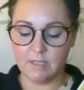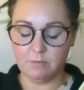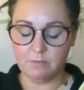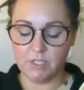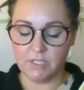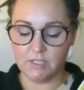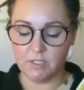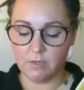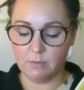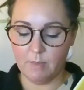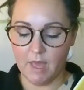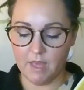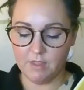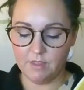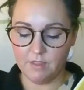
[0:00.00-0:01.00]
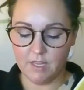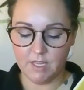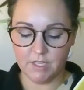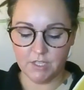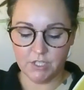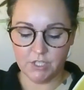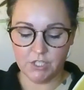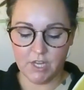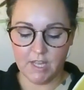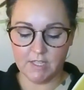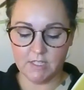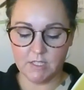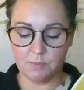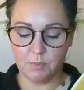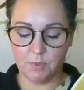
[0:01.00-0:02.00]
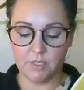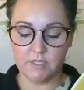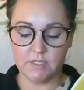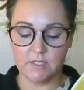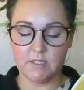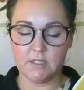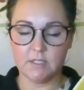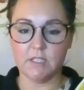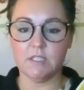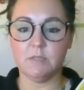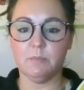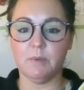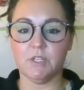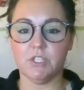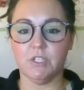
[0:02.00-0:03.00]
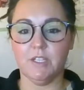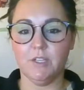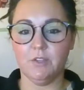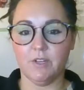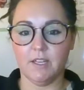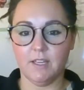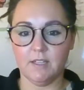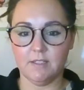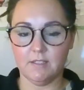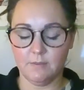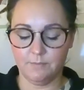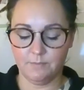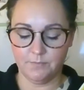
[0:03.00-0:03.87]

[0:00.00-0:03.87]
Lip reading: subjects are math, English, and sports, especially cricket.